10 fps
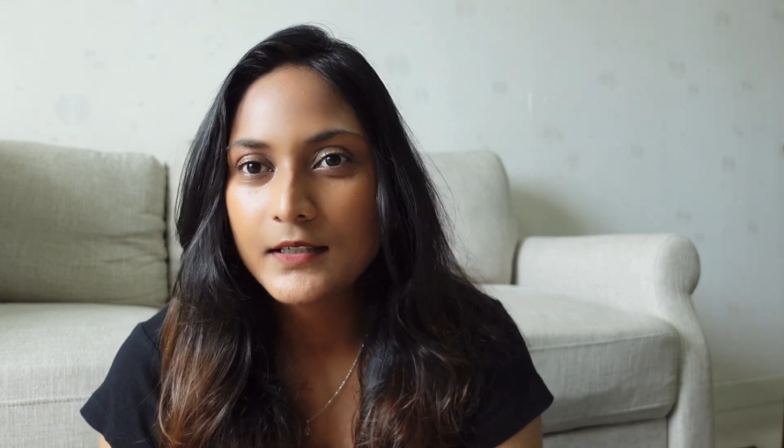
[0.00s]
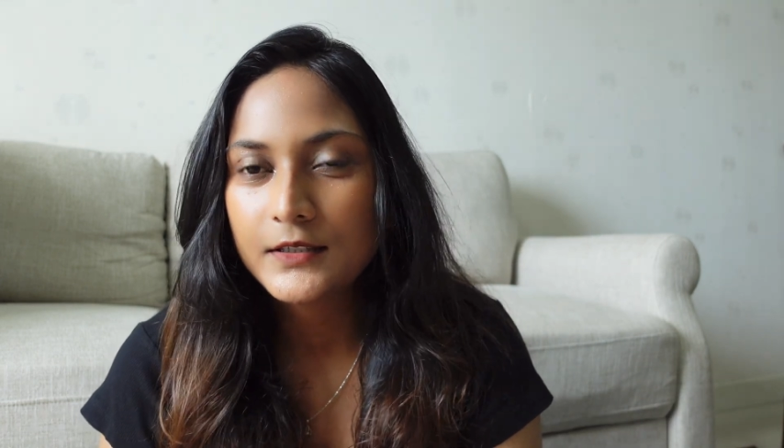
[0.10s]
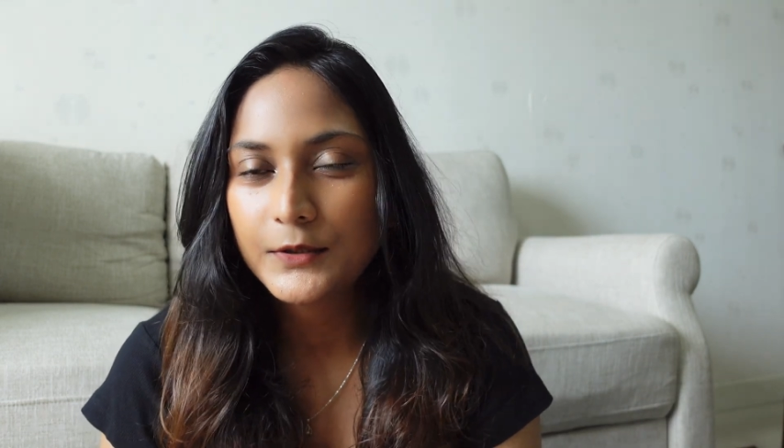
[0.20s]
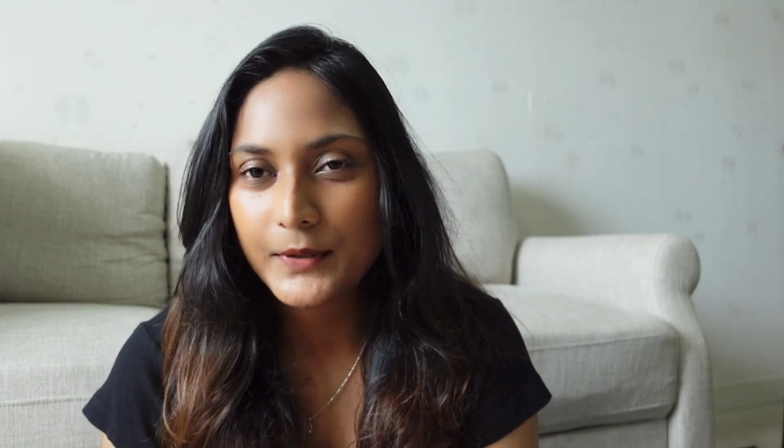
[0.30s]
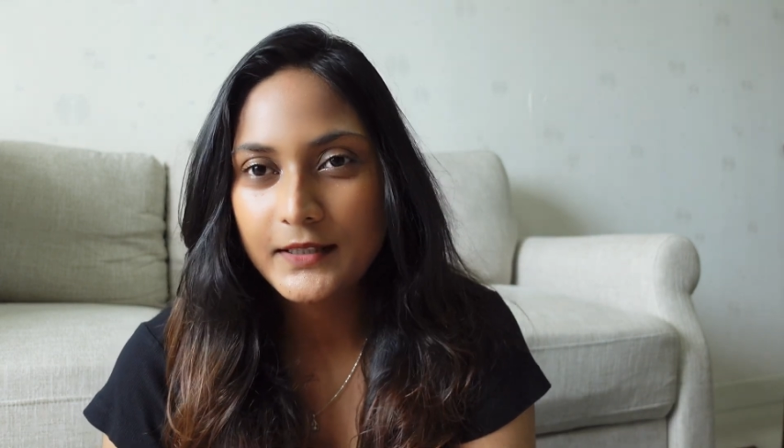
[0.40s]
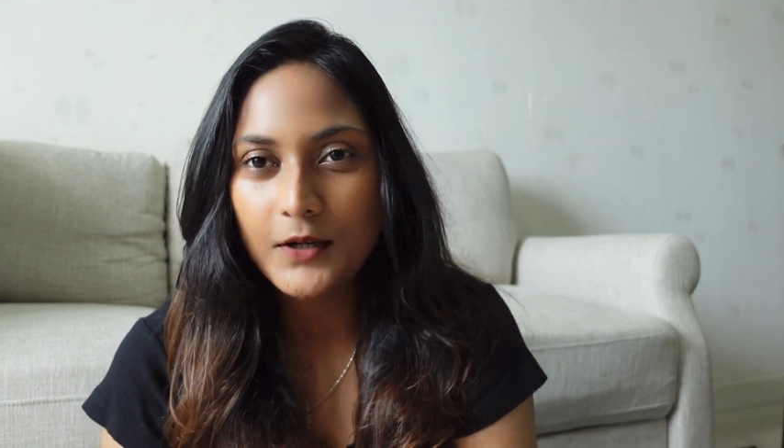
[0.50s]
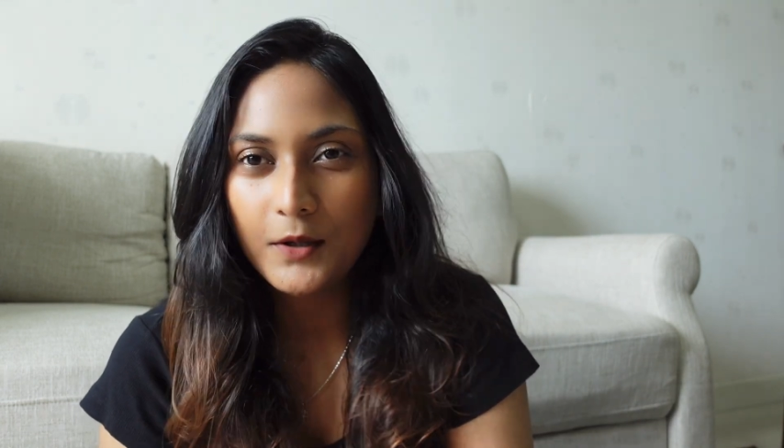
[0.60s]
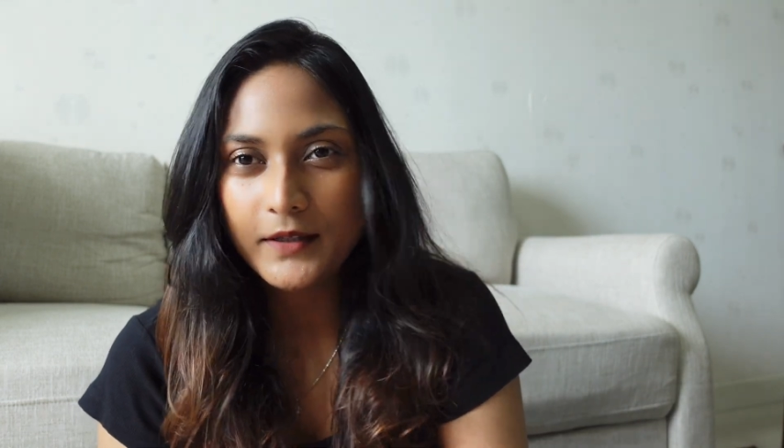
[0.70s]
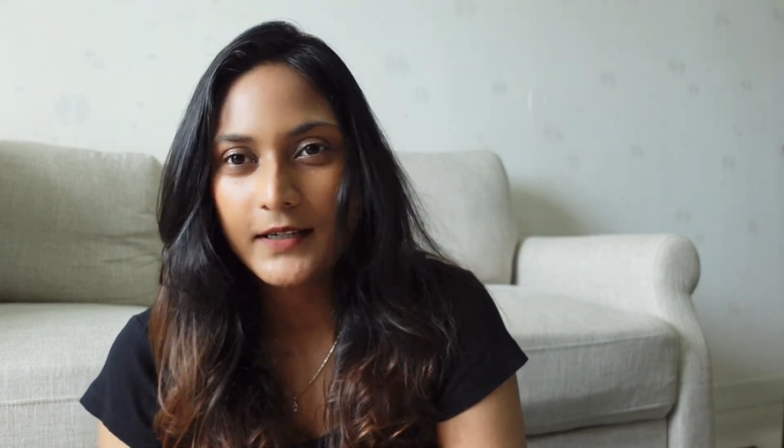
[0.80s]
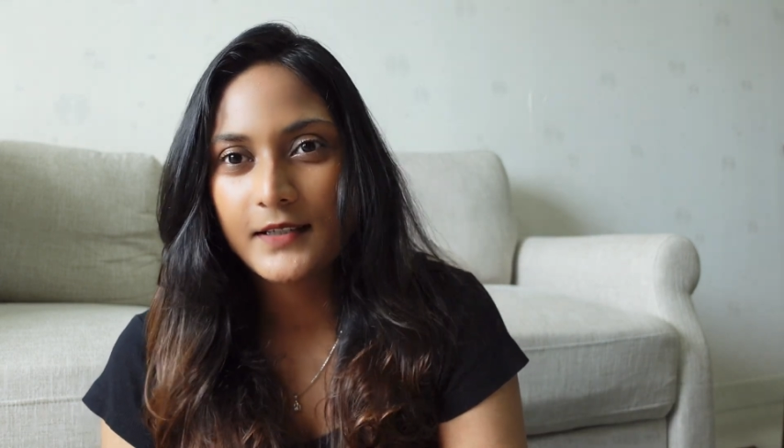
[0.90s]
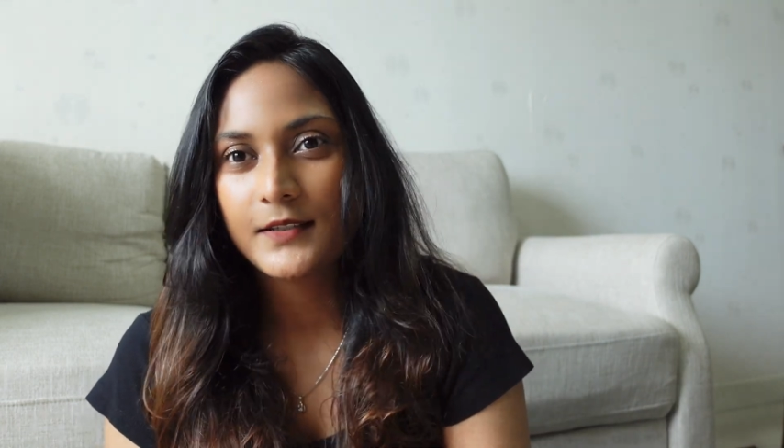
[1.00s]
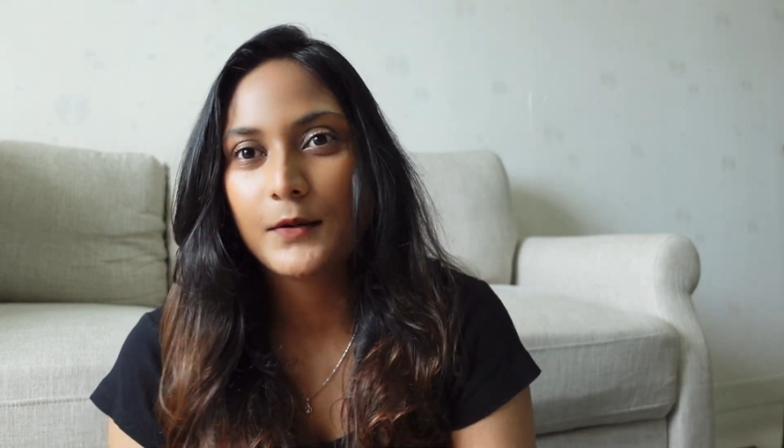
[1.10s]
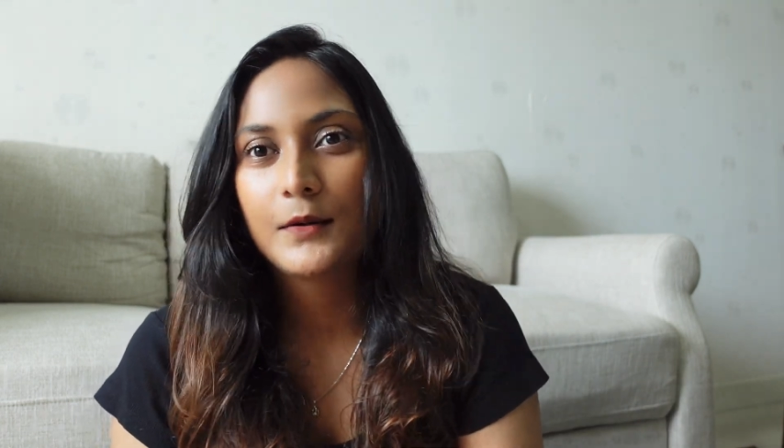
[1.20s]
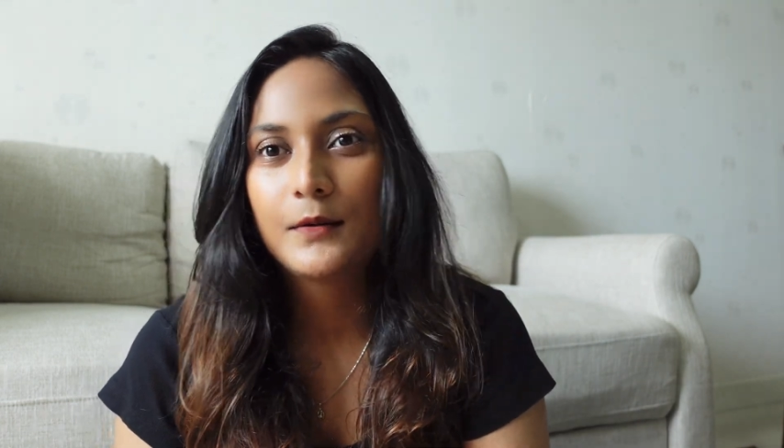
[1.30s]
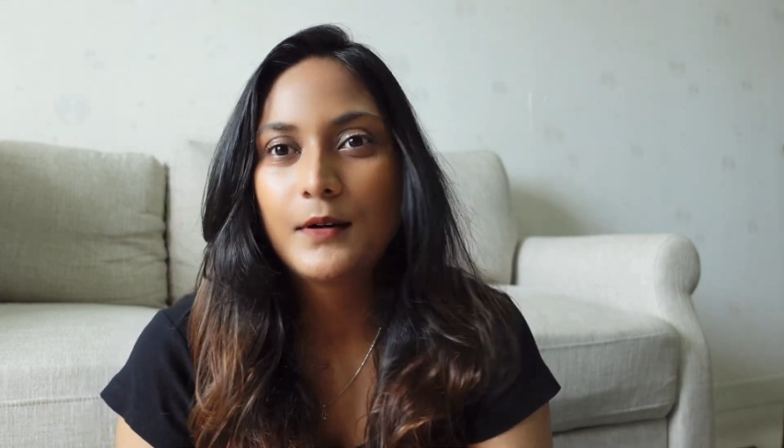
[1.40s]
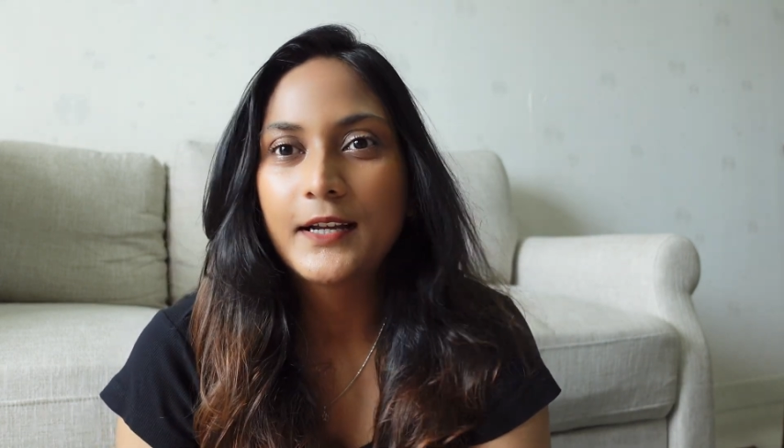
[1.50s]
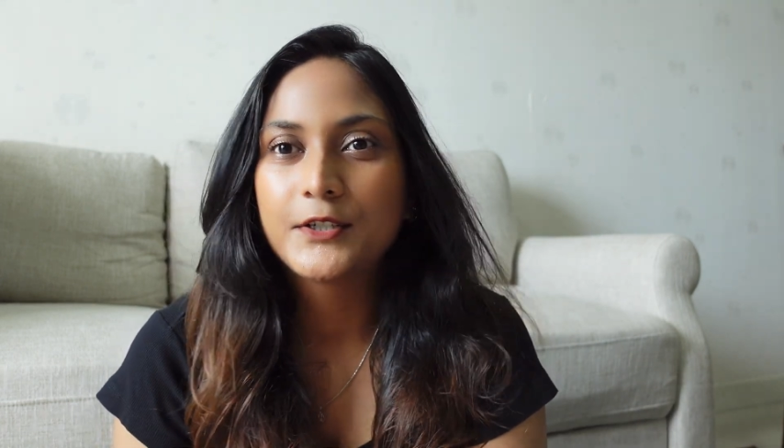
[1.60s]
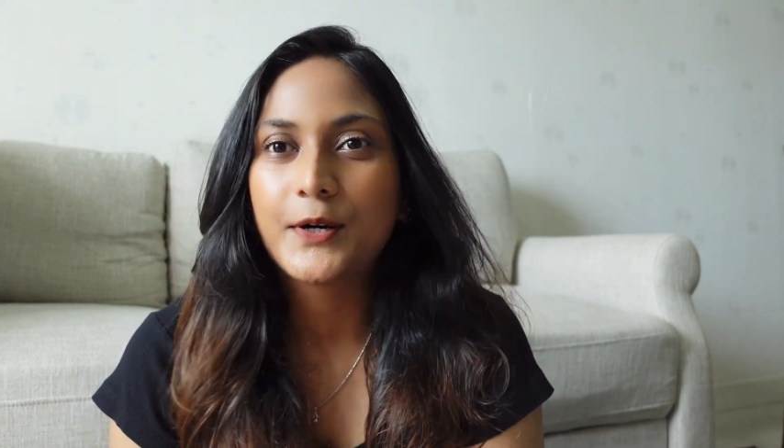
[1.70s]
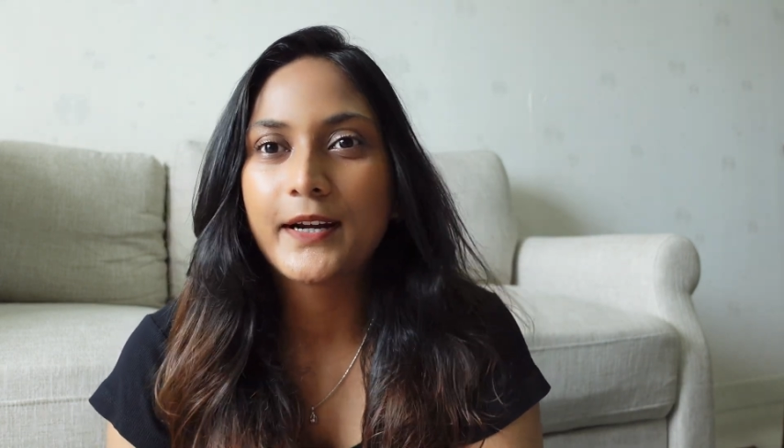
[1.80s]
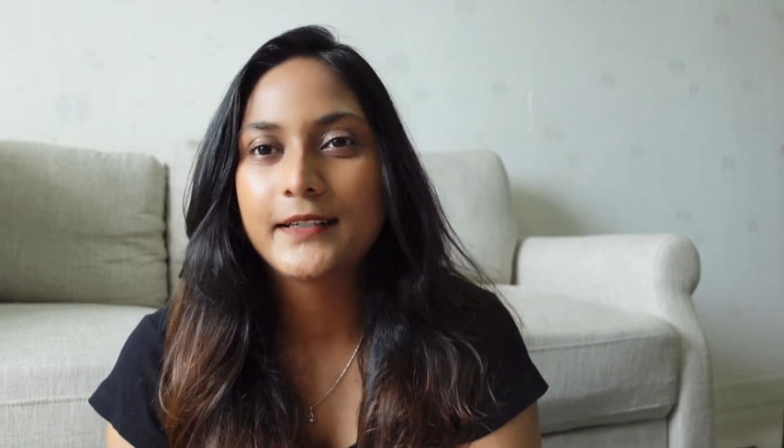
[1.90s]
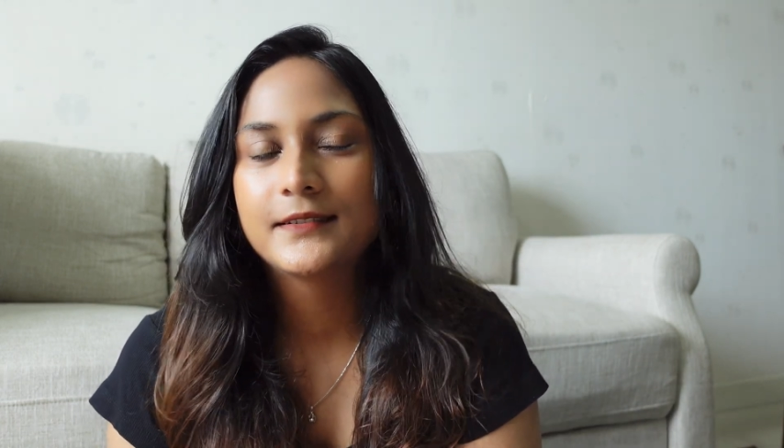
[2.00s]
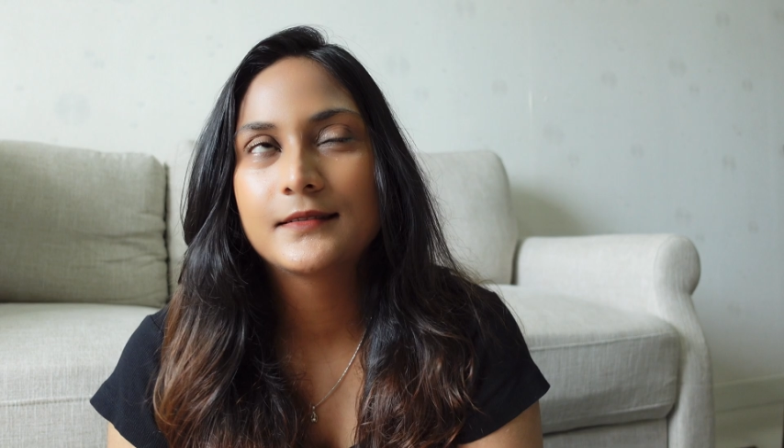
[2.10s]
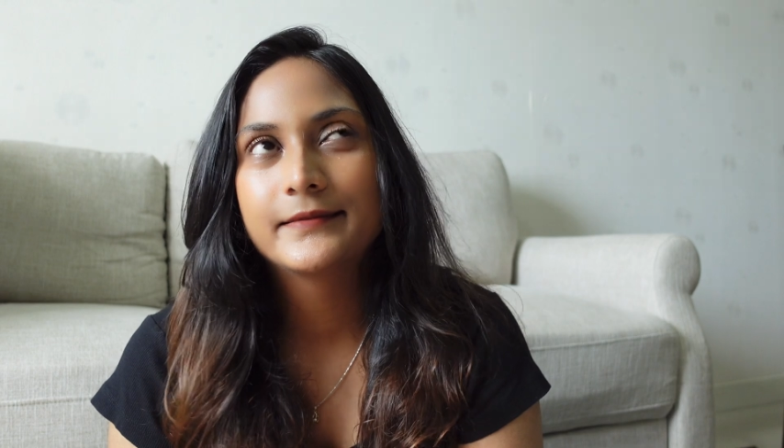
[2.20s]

during that holiday, so I tried,